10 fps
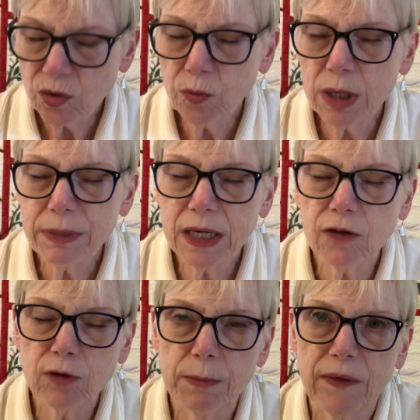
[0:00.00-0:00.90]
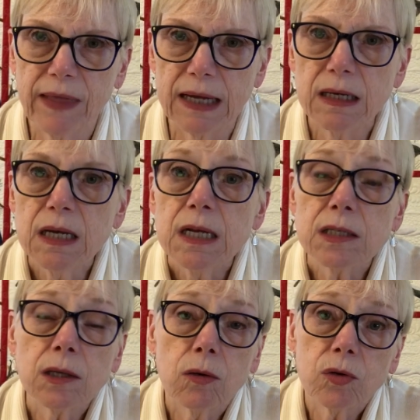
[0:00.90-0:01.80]
I want to be careful about that.
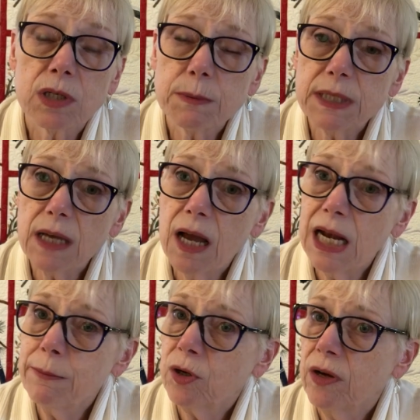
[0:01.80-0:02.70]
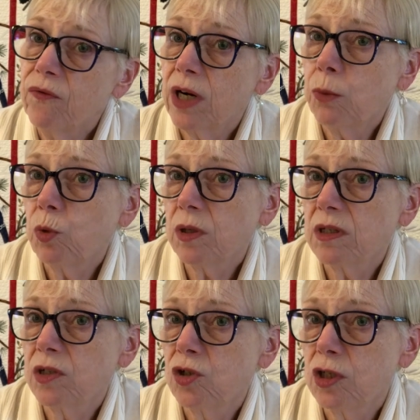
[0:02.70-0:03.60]
So Christmas at Hollyberry Farm will
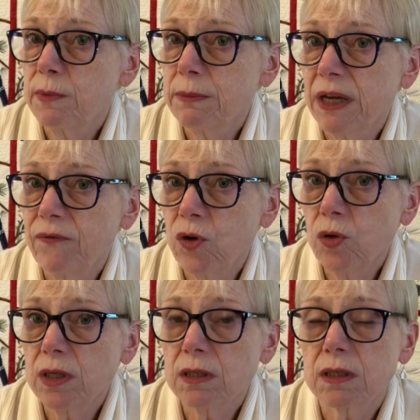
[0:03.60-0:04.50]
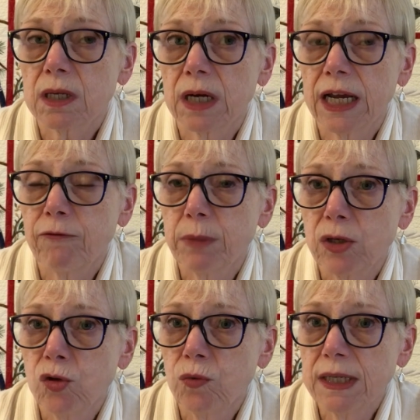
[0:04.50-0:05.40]
continue to be my focus, and I have my
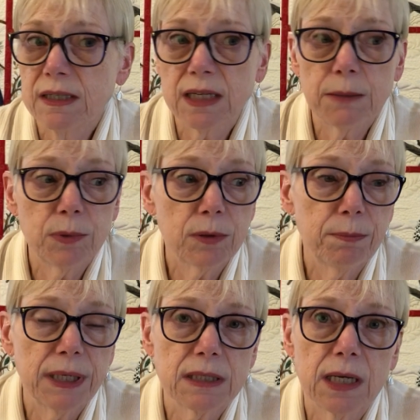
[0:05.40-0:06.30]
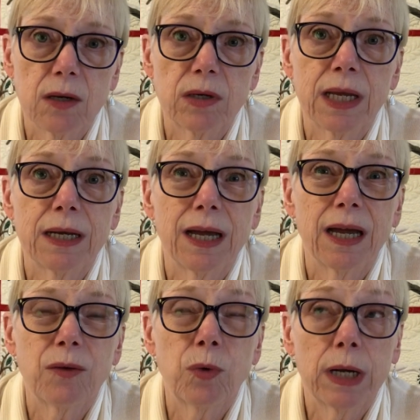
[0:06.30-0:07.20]
new red sampler picked out, and
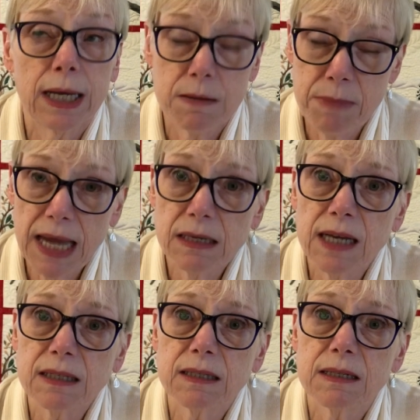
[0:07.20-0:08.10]
when I come back next